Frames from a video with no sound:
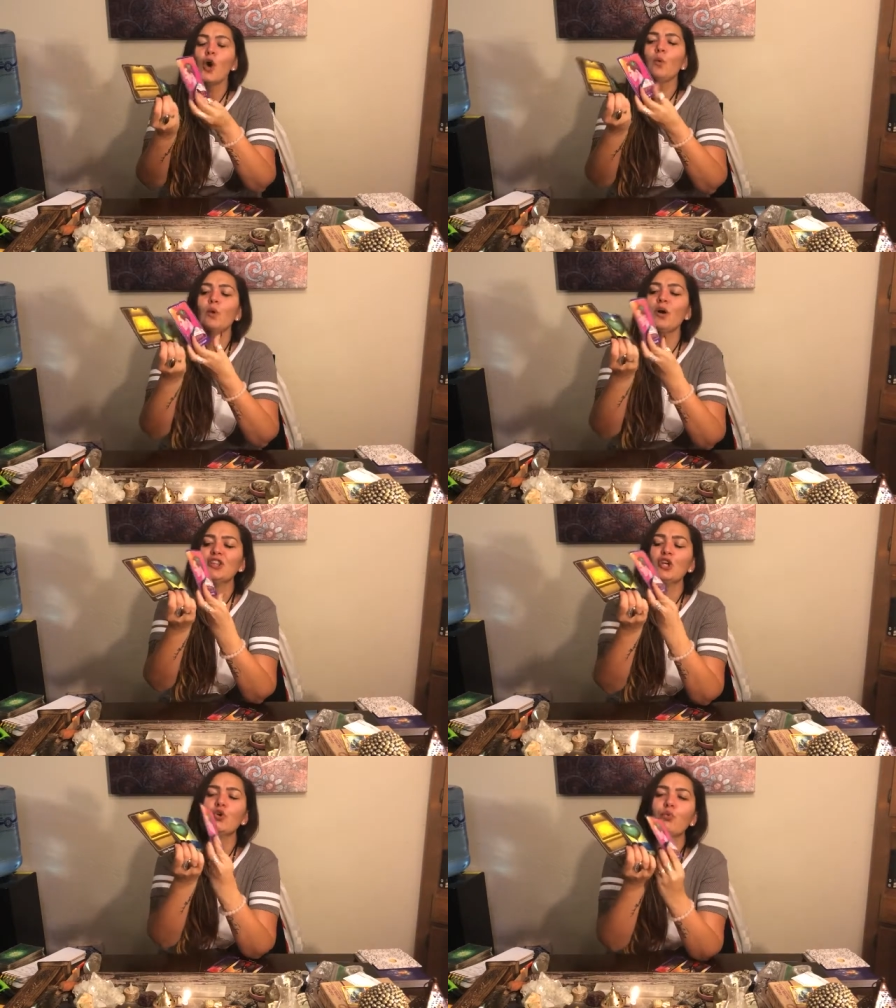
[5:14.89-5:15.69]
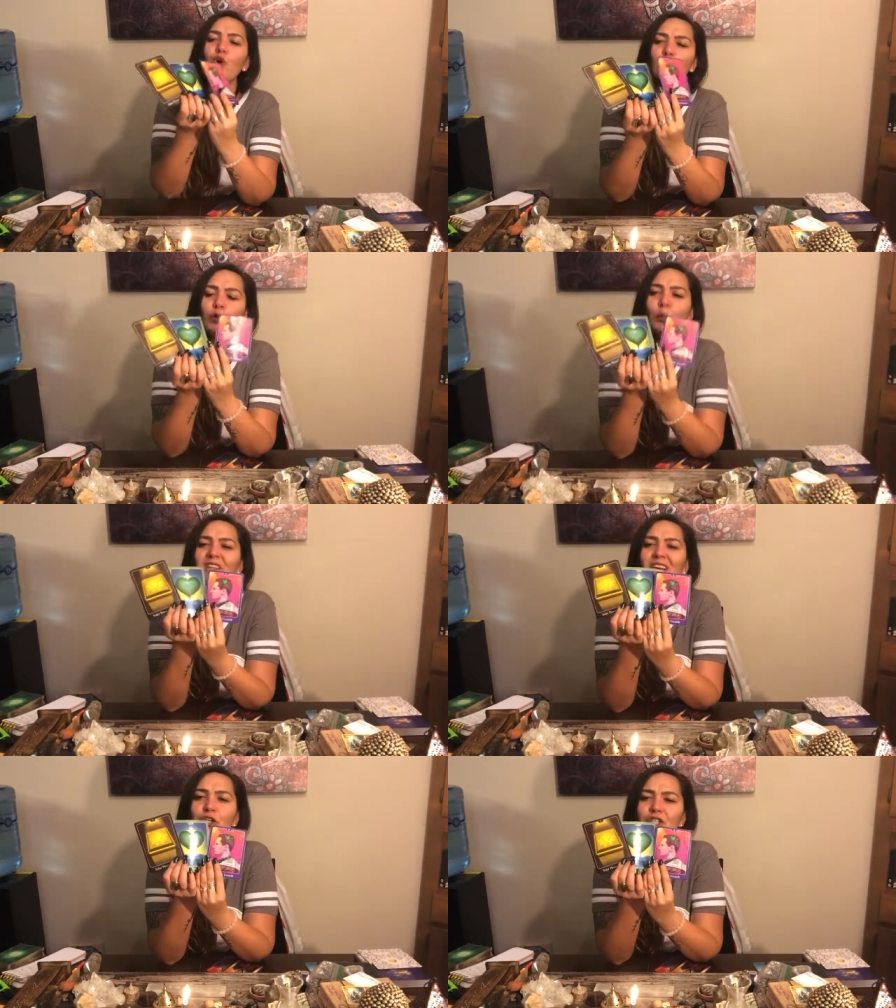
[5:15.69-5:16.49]
We want the growth. We
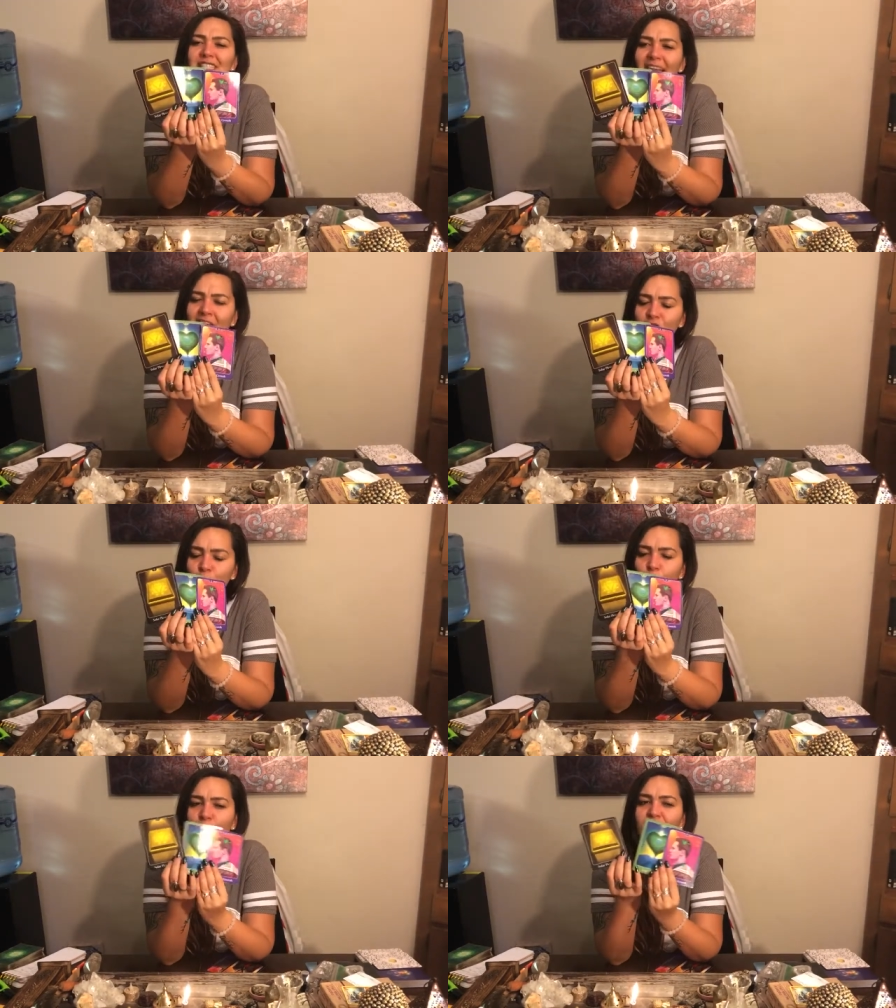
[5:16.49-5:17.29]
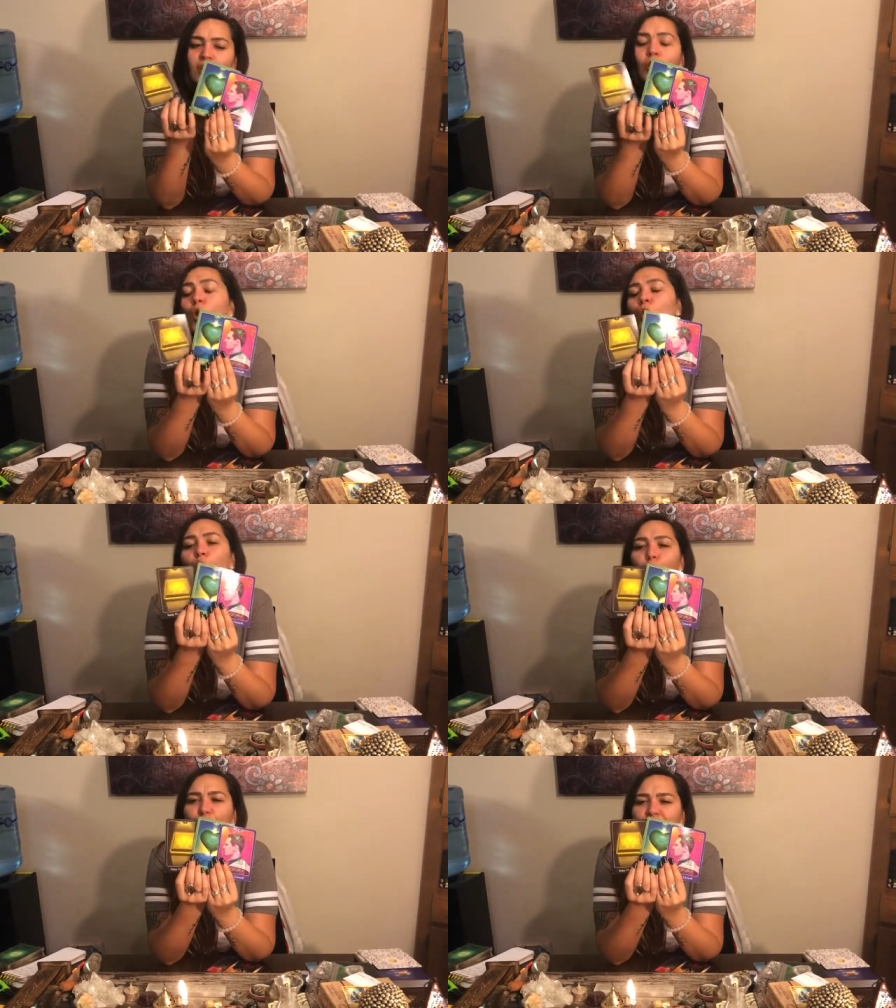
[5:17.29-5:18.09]
want the understands. We want the
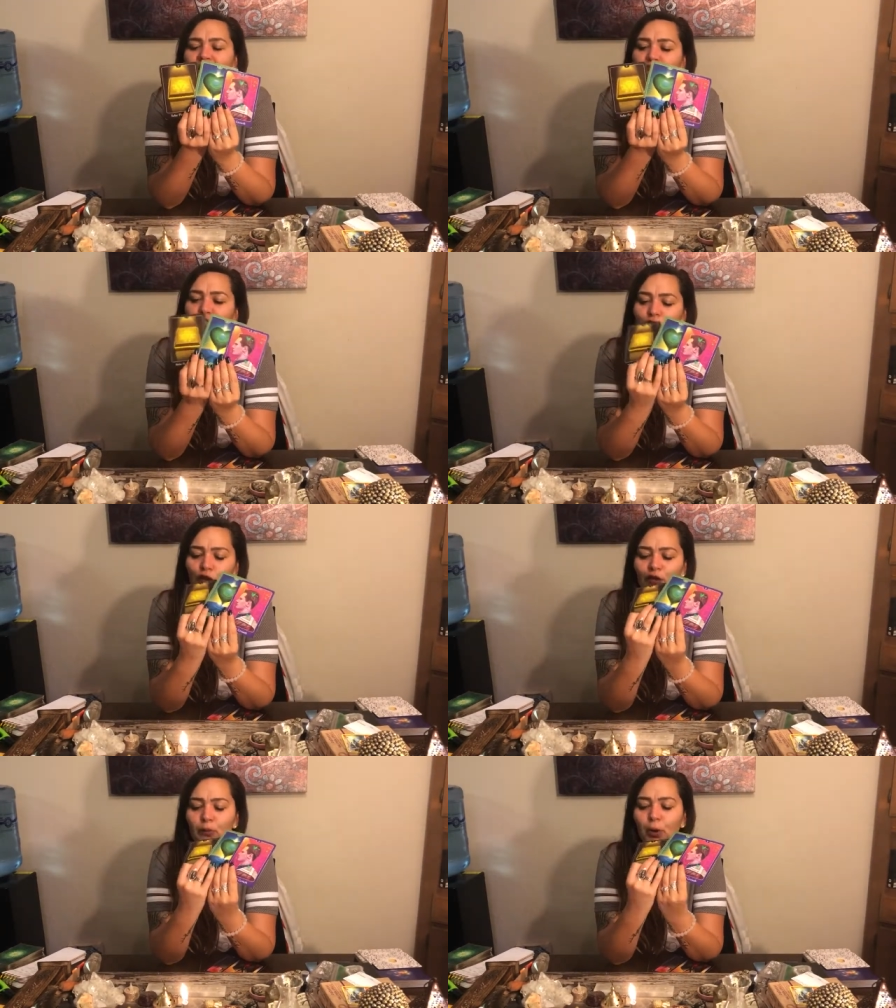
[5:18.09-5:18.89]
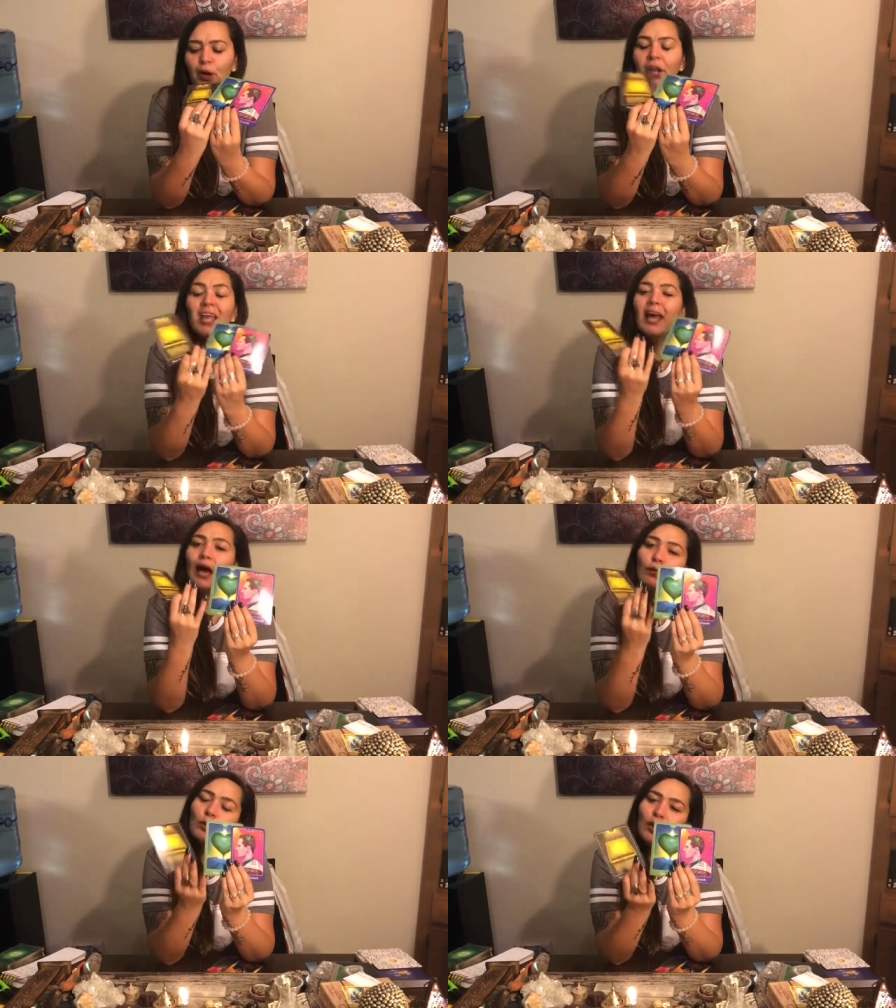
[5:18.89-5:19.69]
worthy and deserving part.
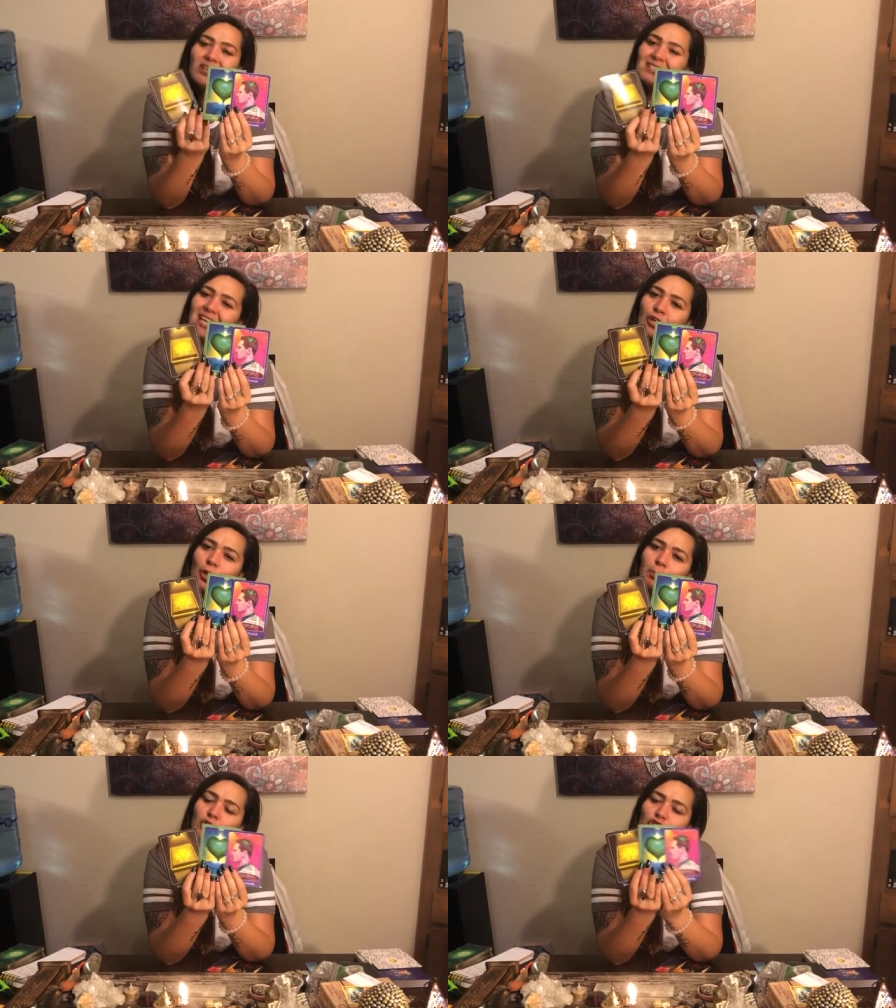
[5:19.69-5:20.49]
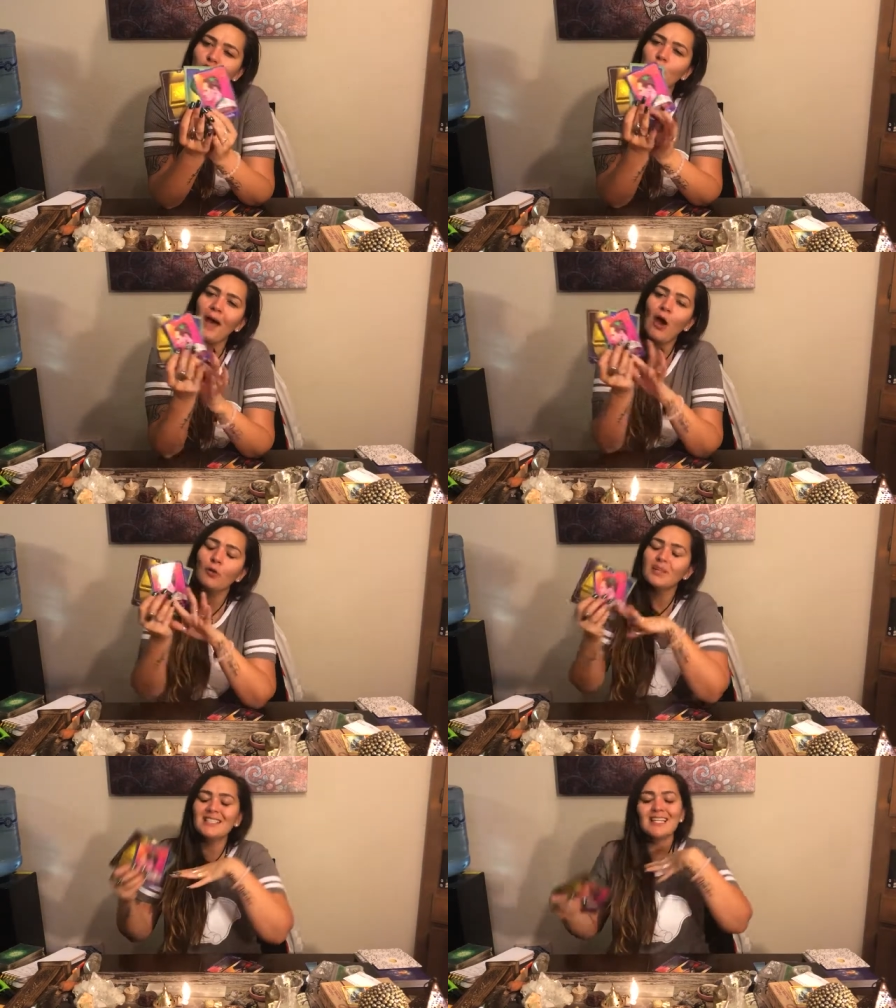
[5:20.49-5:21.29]
And we want to stay in our personal
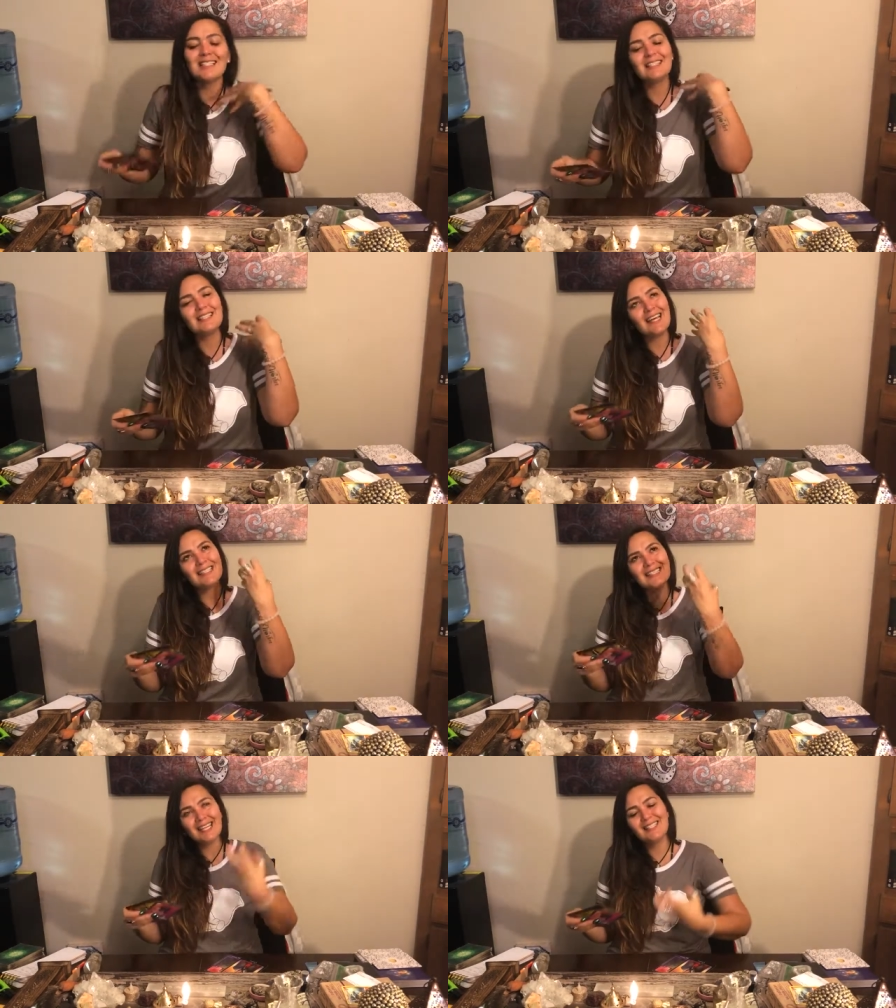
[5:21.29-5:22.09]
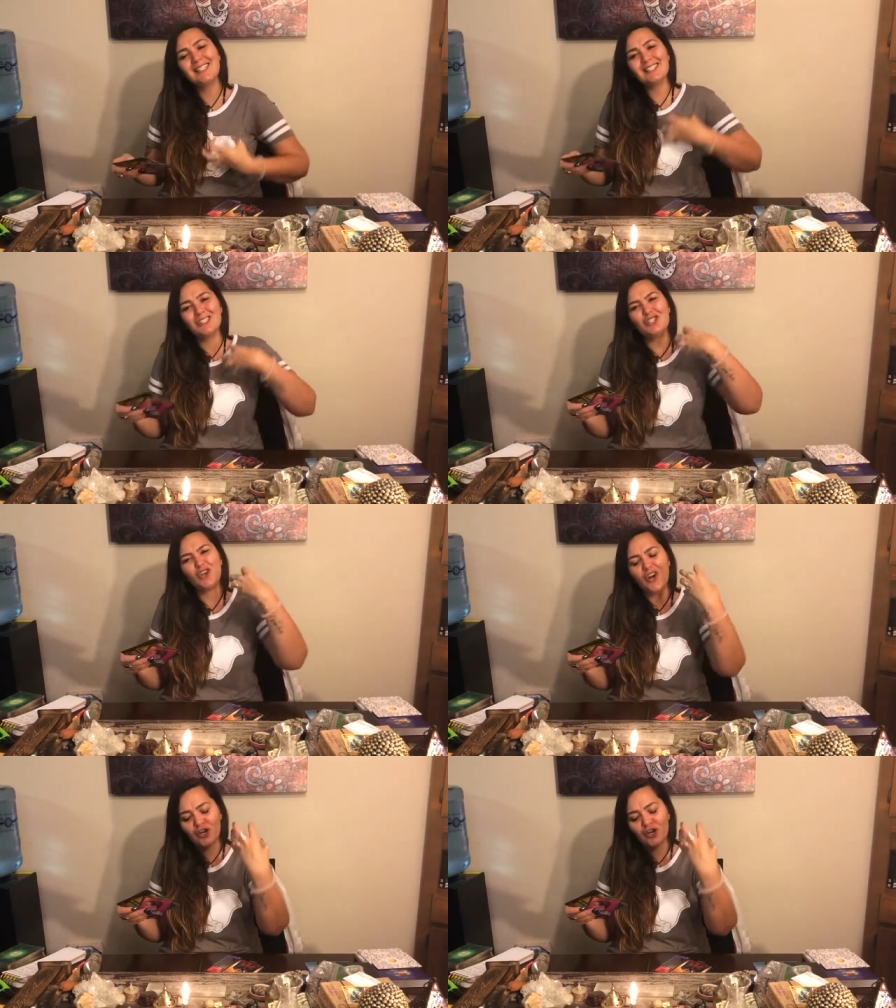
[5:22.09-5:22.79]
power, because that sends us into